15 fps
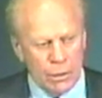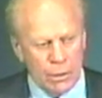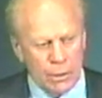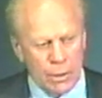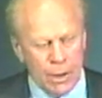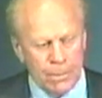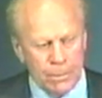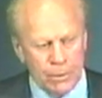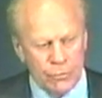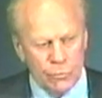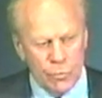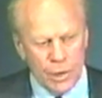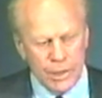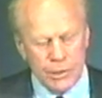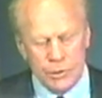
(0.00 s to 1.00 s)
A couple of
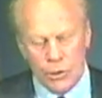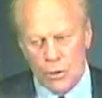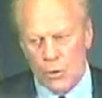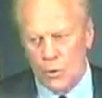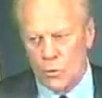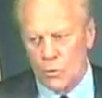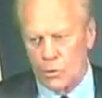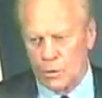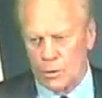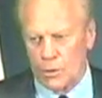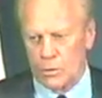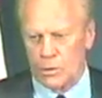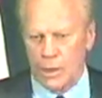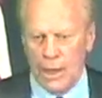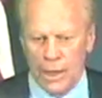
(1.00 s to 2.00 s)
weeks ago, it
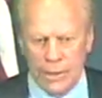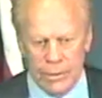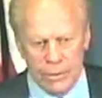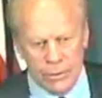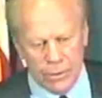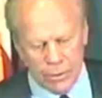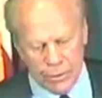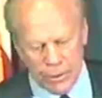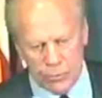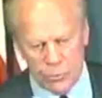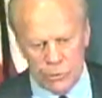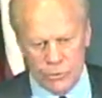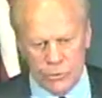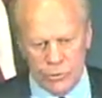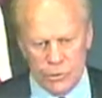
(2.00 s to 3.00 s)
looked like there
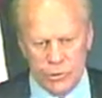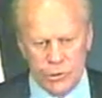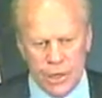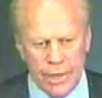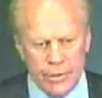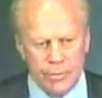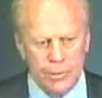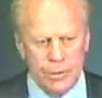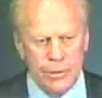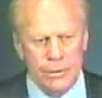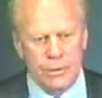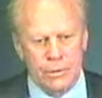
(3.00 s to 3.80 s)
was a settlement.